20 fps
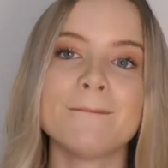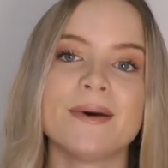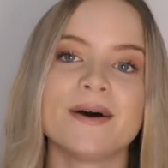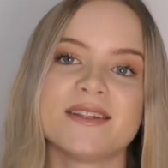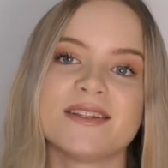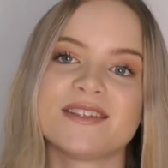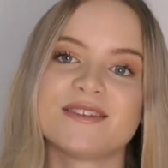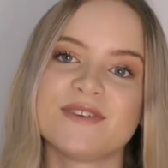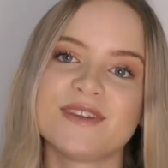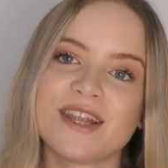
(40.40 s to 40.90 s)
but
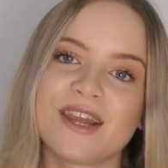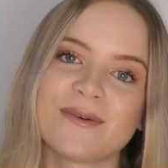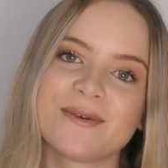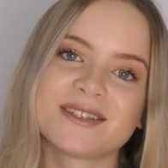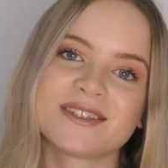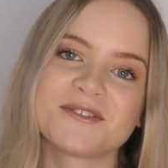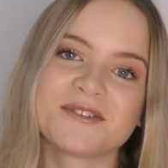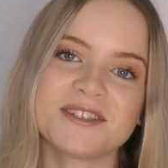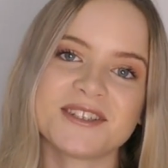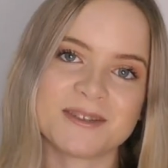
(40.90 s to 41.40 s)
this video
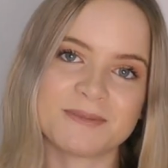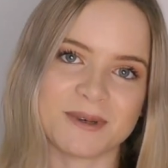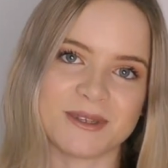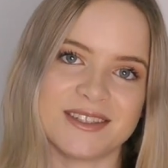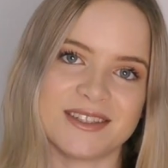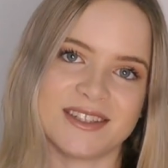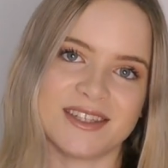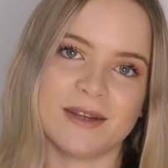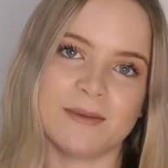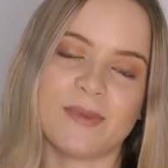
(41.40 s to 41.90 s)
is not
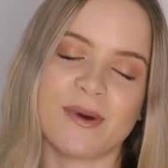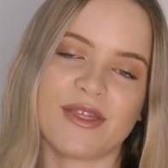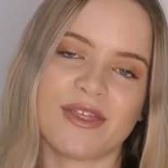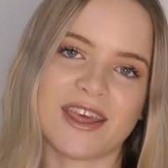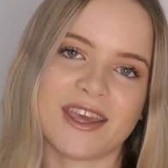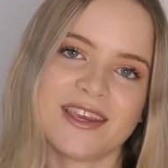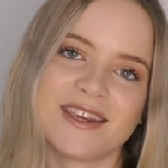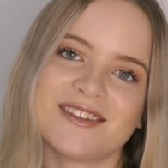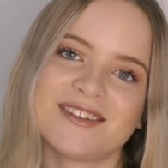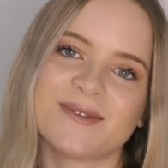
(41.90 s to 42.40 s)
sponsored, but
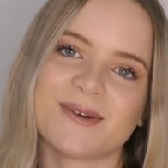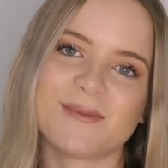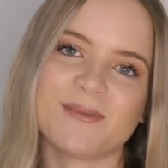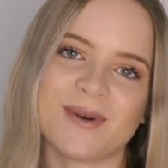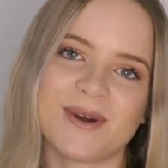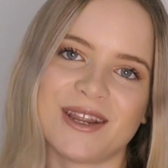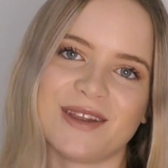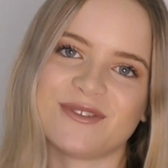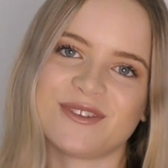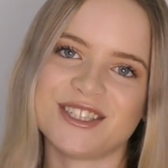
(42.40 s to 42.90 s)
thank you to
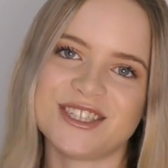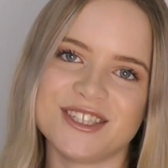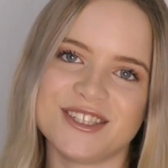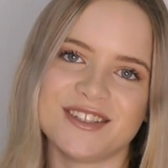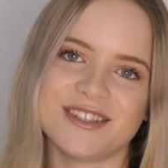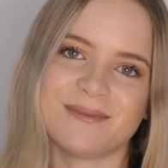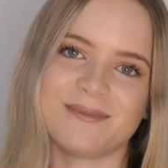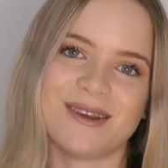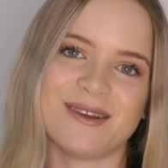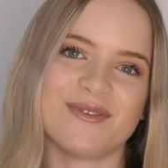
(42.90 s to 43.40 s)
POLLY for
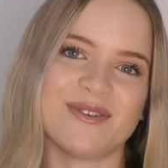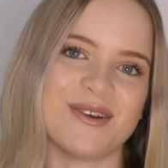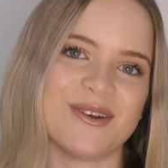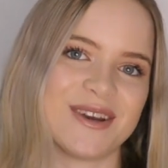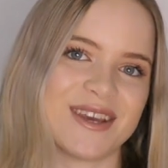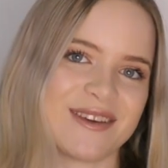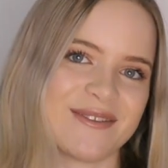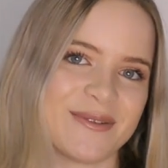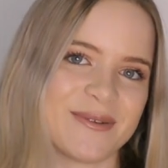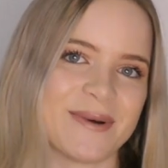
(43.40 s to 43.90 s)
choosing me for your
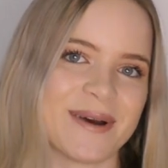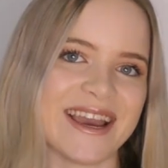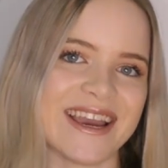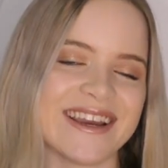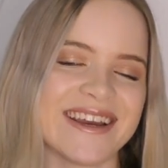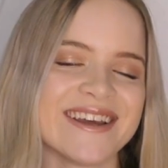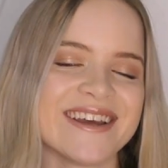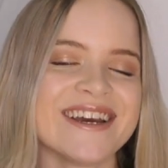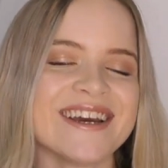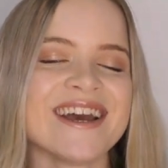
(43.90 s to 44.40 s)
giveaway.